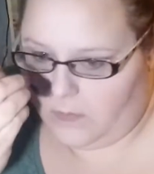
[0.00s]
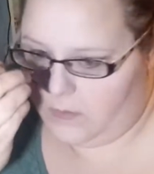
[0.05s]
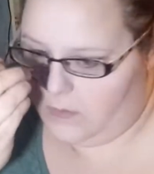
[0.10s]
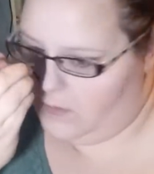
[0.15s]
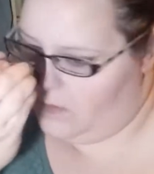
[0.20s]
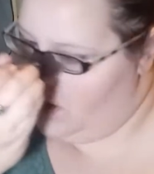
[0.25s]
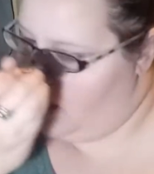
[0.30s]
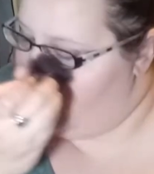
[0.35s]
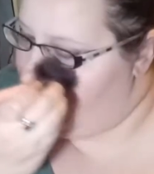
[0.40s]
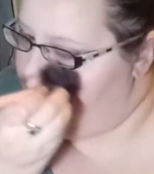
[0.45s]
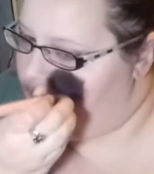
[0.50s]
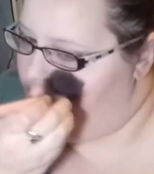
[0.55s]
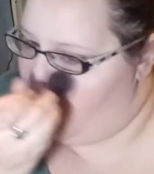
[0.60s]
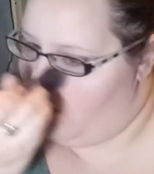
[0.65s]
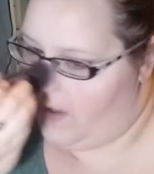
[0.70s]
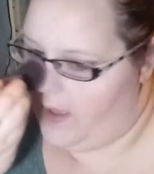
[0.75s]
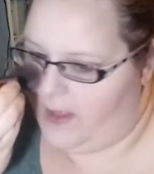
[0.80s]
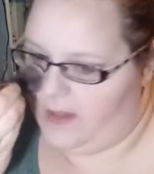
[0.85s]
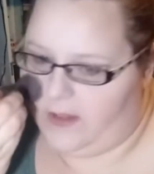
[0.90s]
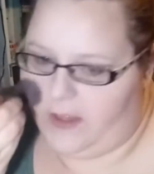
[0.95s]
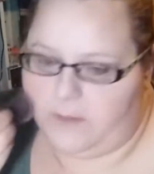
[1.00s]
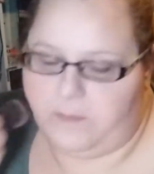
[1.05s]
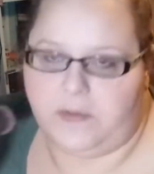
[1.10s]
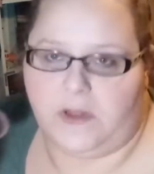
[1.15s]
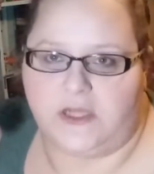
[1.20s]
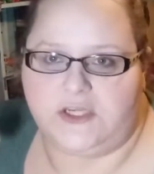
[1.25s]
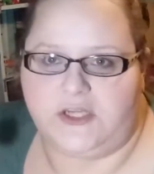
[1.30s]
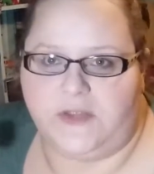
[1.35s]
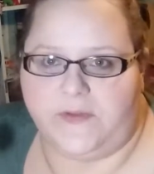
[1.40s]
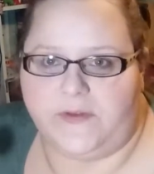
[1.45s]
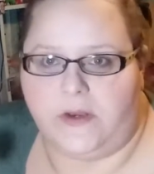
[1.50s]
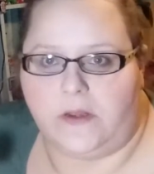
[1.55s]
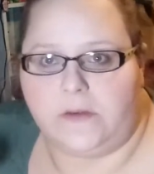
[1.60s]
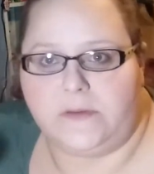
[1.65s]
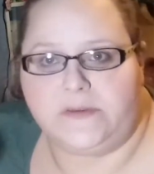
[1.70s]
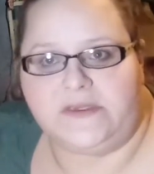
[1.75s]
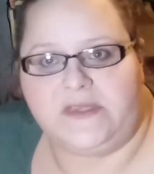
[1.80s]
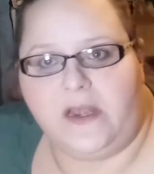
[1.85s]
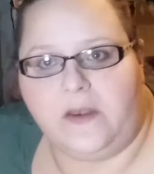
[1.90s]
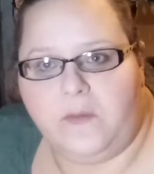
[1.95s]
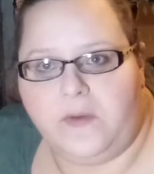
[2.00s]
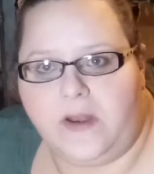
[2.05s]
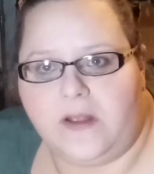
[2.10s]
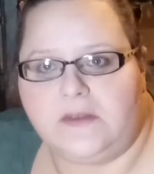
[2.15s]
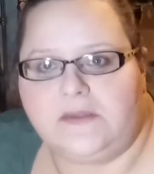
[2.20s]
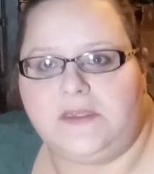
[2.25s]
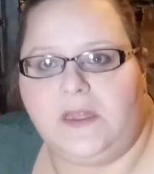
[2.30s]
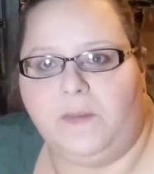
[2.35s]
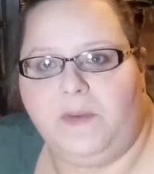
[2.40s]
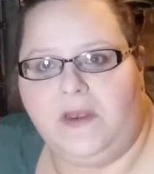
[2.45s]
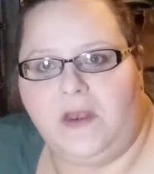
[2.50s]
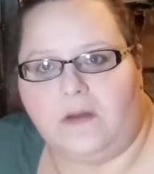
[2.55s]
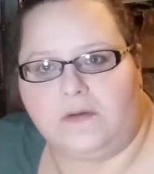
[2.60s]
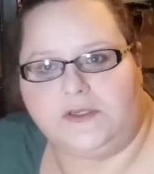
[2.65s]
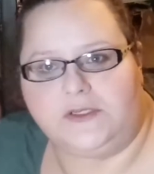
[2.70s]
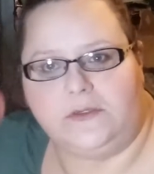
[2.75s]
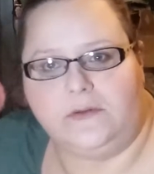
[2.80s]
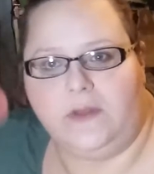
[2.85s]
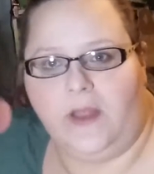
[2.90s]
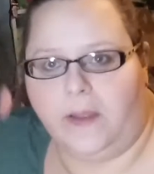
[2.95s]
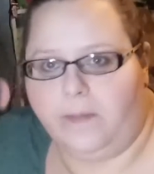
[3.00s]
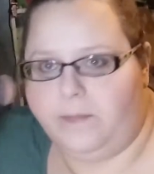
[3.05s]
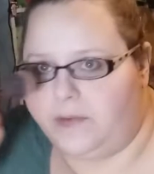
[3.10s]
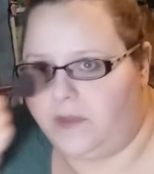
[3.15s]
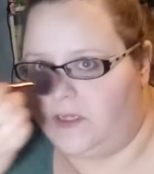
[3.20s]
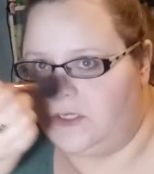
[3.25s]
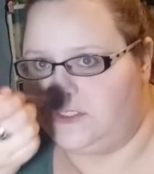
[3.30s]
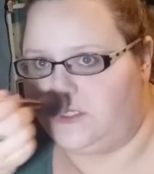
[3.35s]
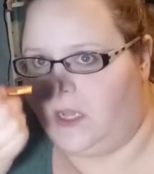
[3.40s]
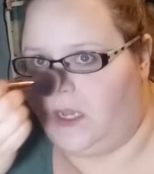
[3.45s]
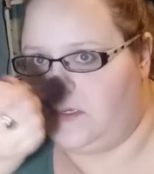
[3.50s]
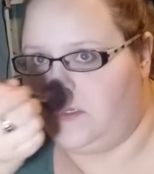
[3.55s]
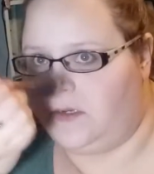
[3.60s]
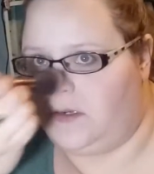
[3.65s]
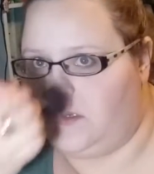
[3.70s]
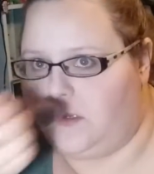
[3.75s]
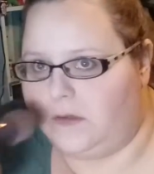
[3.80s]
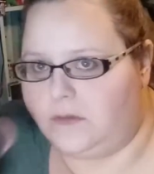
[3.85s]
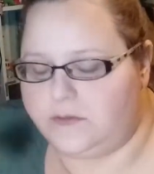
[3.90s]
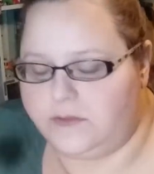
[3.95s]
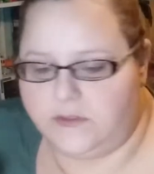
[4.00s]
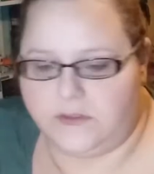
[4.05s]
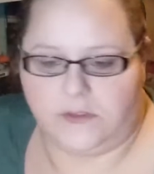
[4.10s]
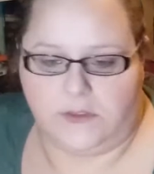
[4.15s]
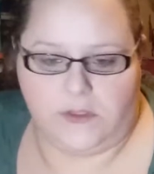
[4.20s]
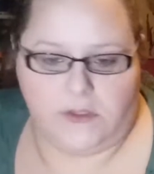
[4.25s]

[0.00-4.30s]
I don't know why I like blush on the nose. Does anyone else? Let me know. Do you like blush on your nose?